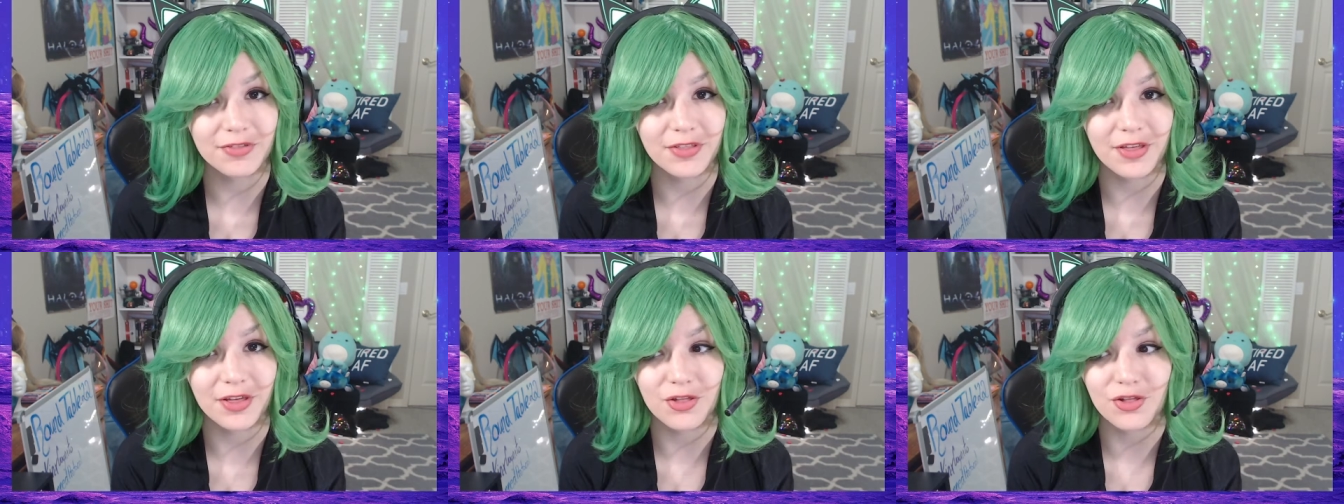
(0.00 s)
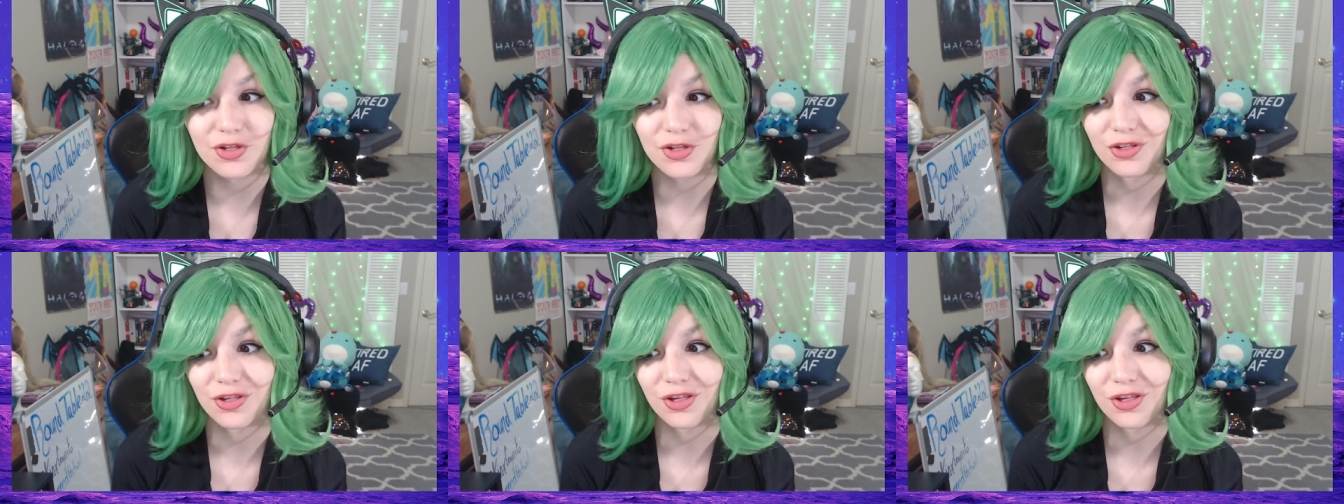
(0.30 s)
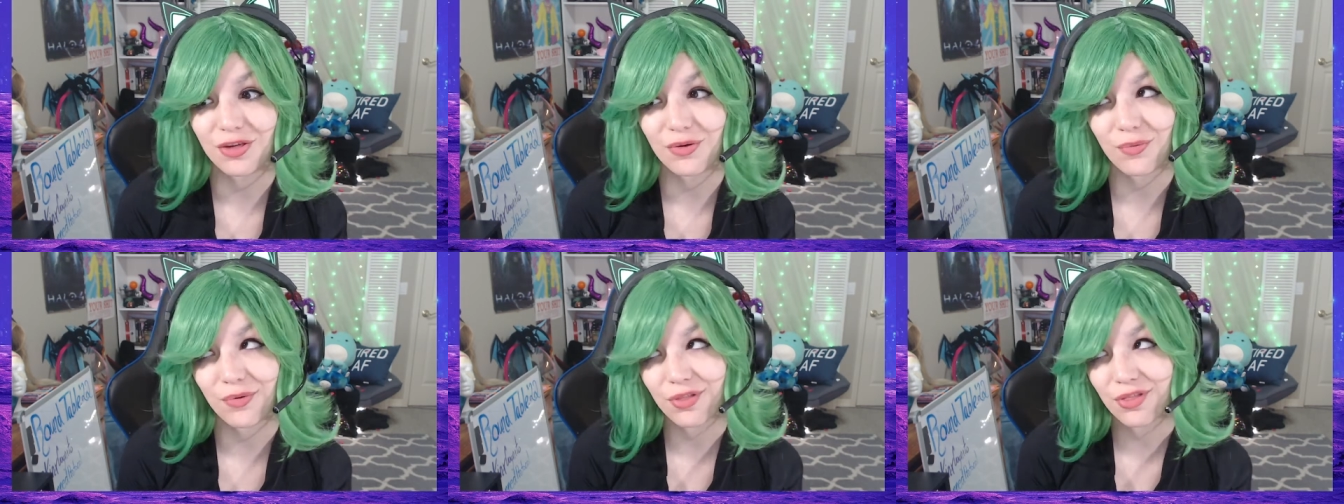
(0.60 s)
that
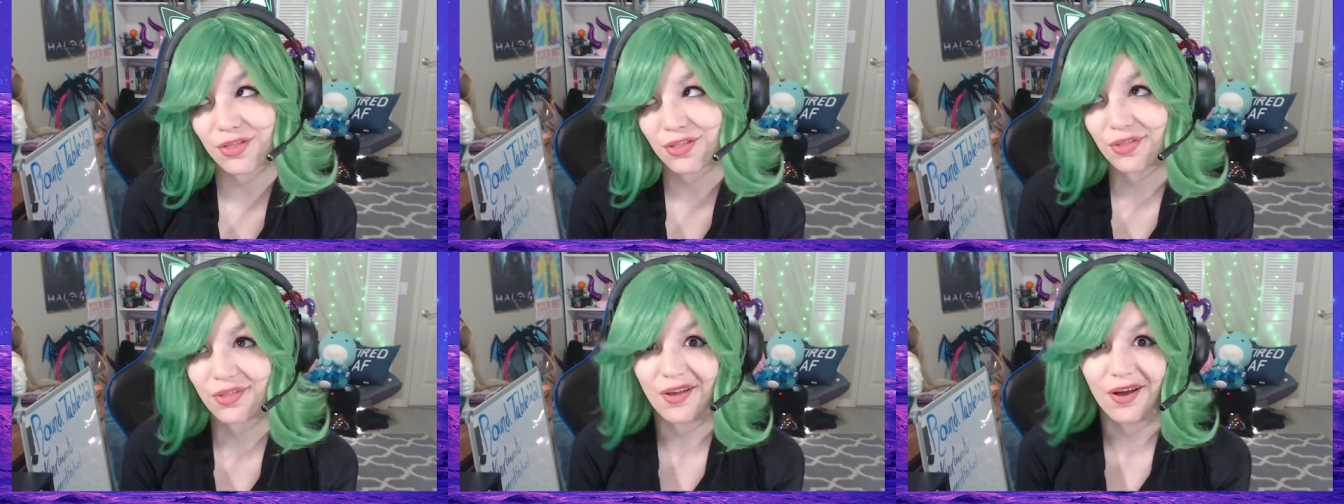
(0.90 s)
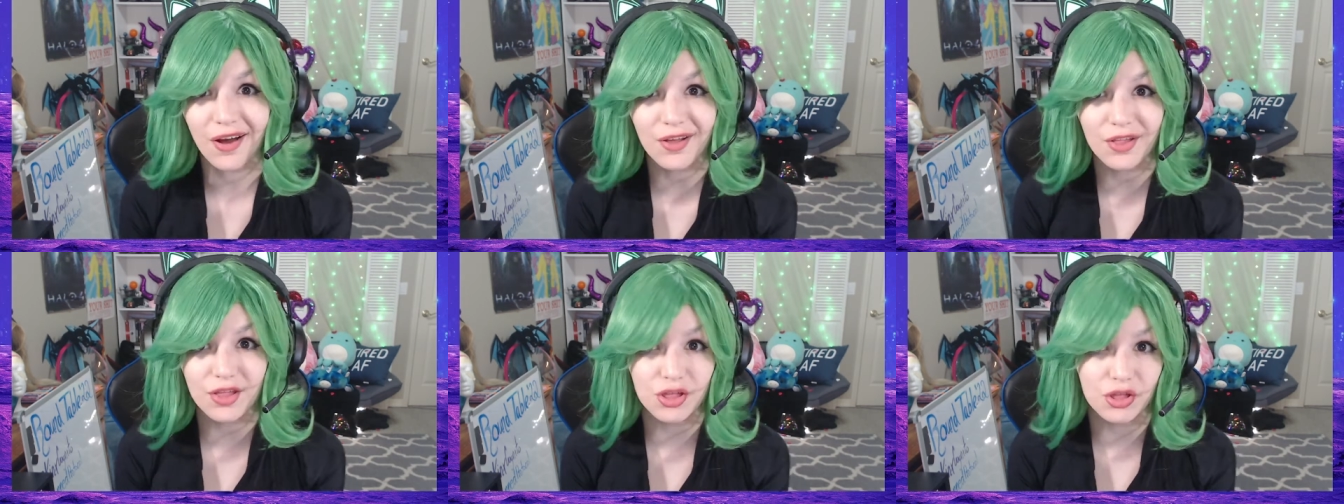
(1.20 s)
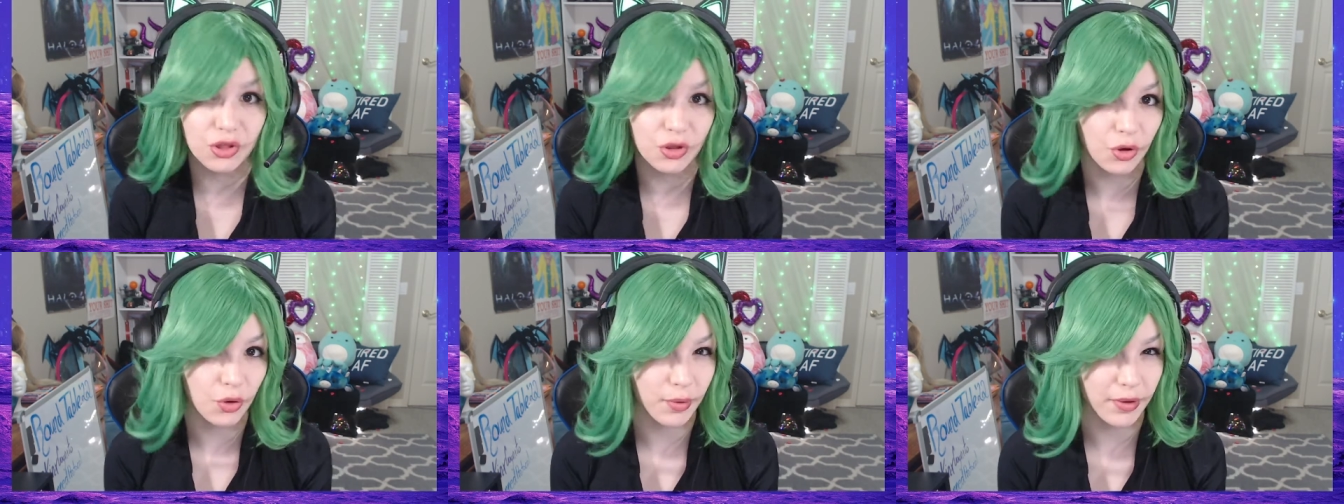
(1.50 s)
she was not
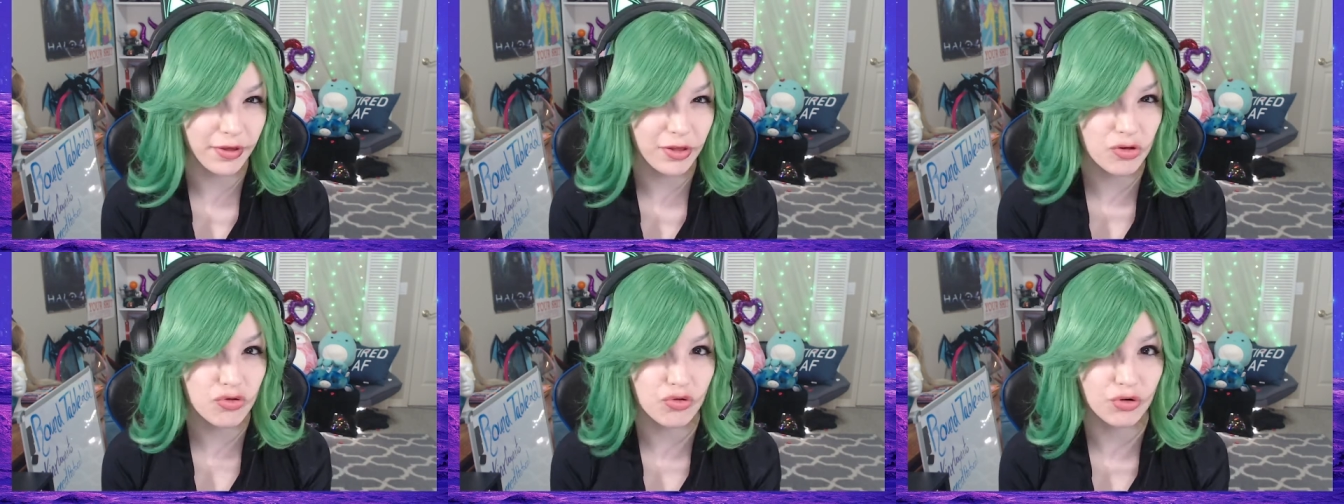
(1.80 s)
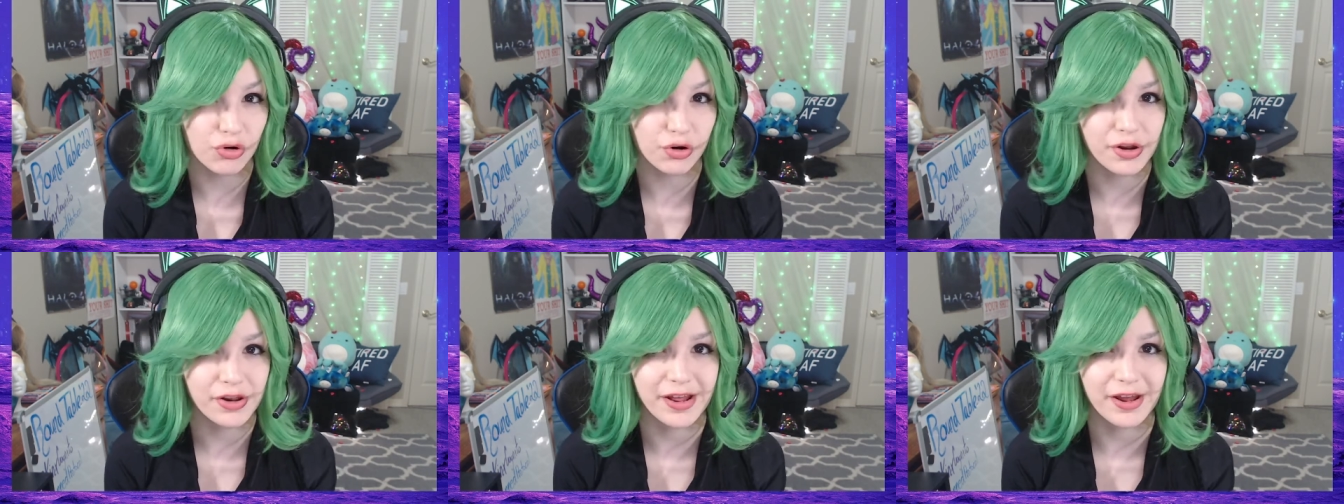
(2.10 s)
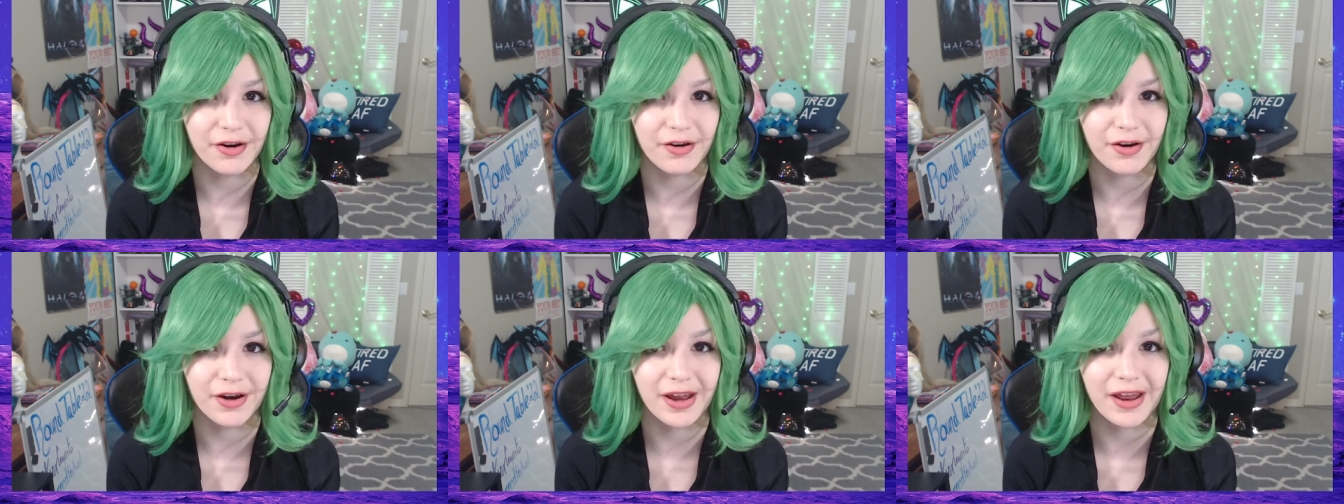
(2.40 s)
so
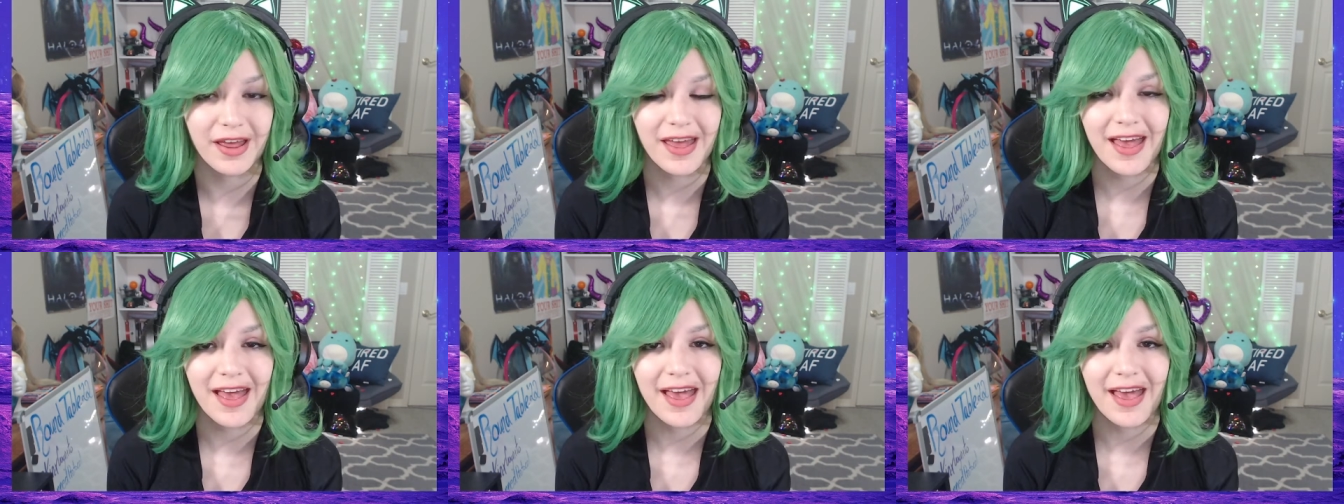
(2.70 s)
extraordinary,